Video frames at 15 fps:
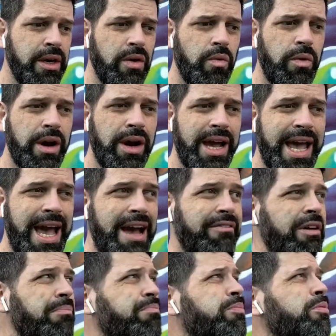where I have a
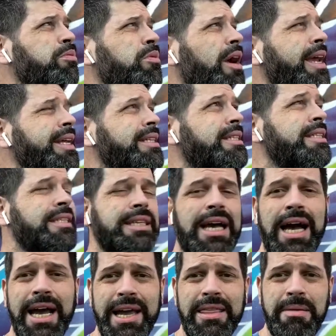bright
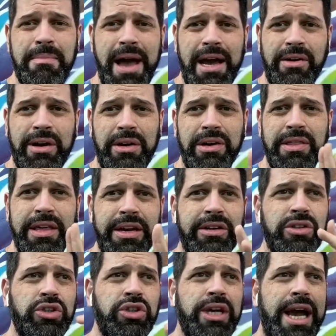sky in the background and they're in
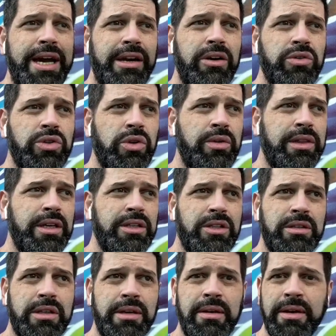shadow, so
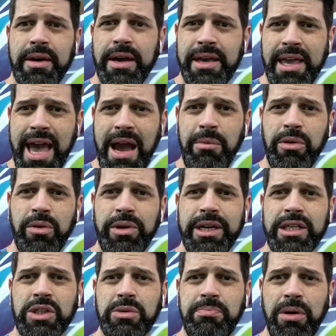the camera would
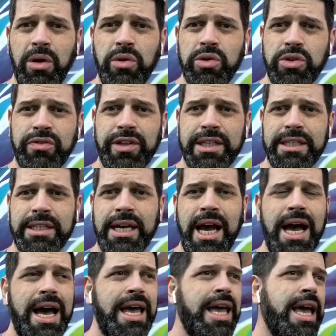expose for the
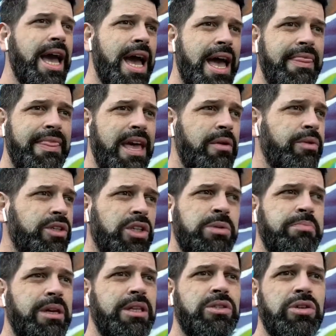sky and they would just
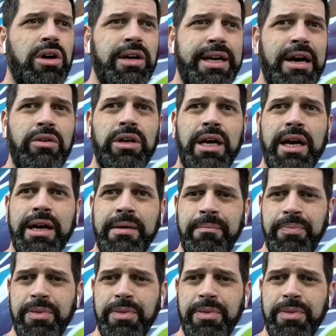be a dark outline.